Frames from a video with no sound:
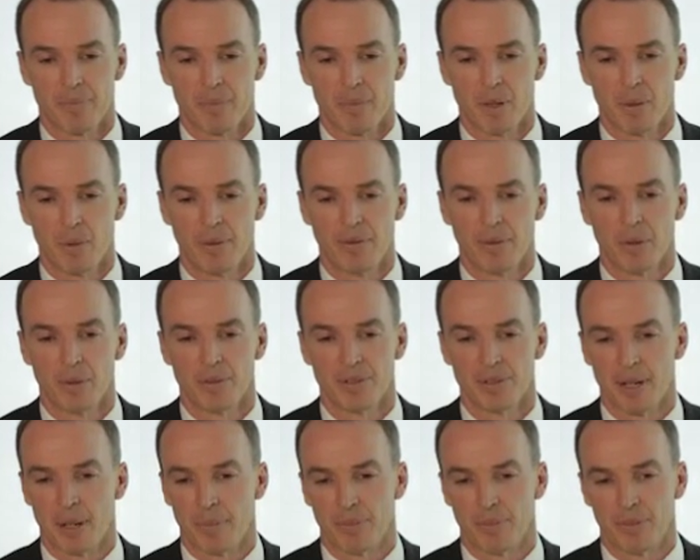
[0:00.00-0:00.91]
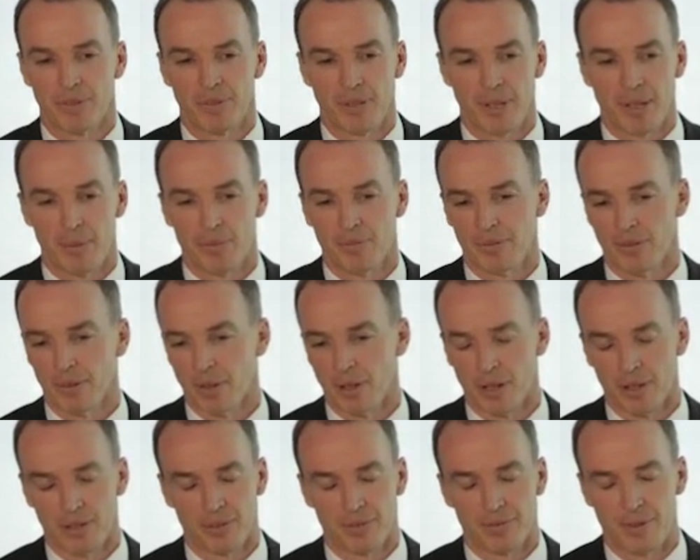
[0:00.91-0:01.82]
we've always kept the same
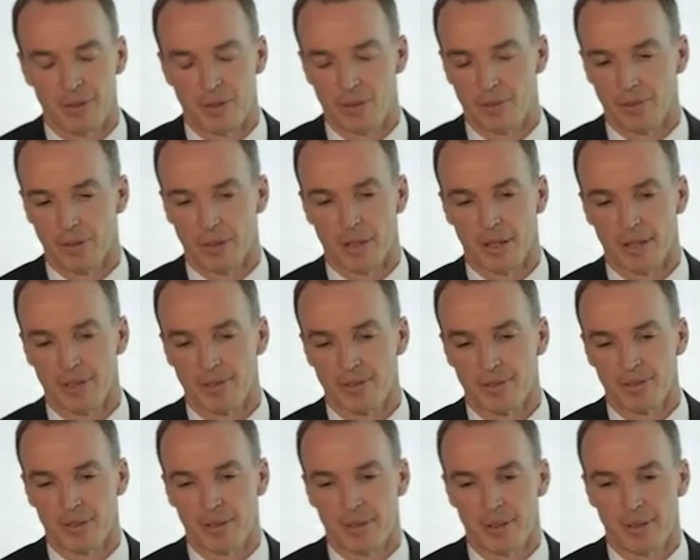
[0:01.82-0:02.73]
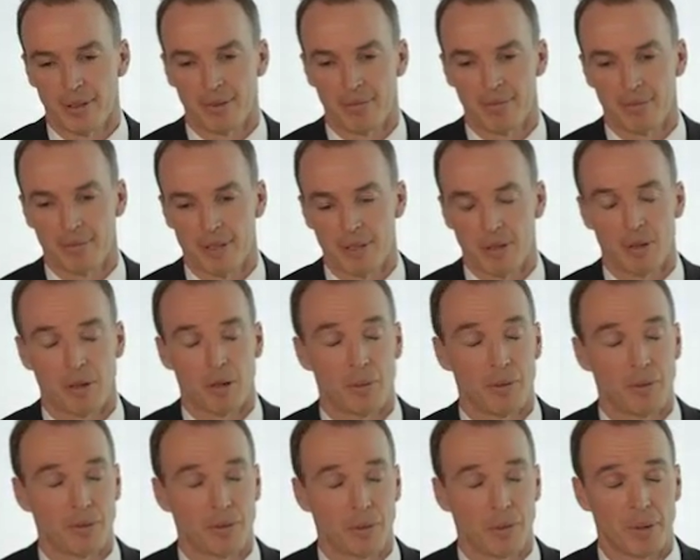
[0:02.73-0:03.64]
philosophy over the last
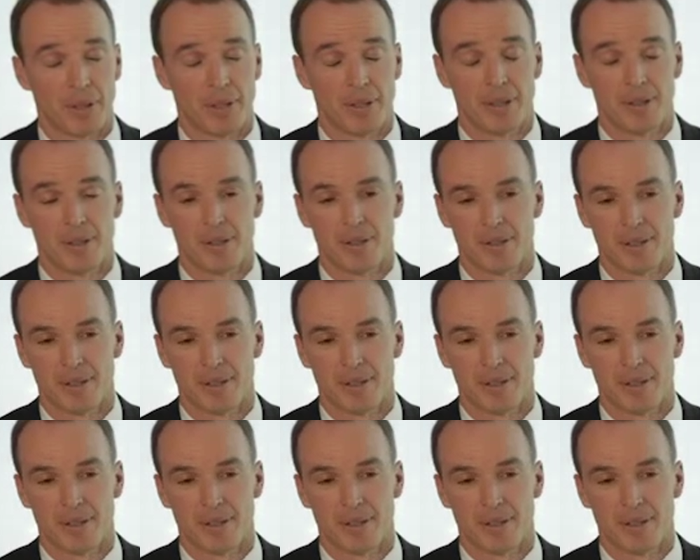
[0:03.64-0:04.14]
almost 20 years,